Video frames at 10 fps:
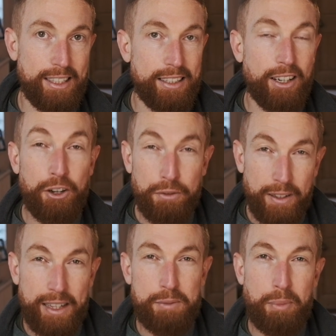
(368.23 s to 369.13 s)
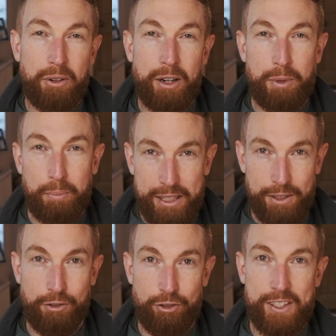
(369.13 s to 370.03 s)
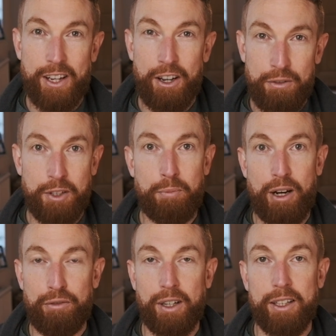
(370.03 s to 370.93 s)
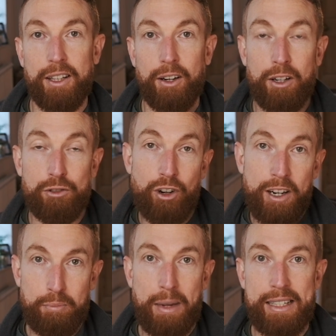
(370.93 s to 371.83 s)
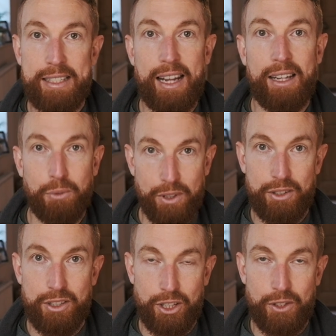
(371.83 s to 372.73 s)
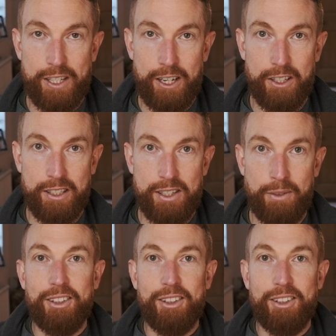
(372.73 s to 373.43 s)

and hopefully that's built up a bit of a reserve and a buffer that I'll try and maintain with those 2 sessions.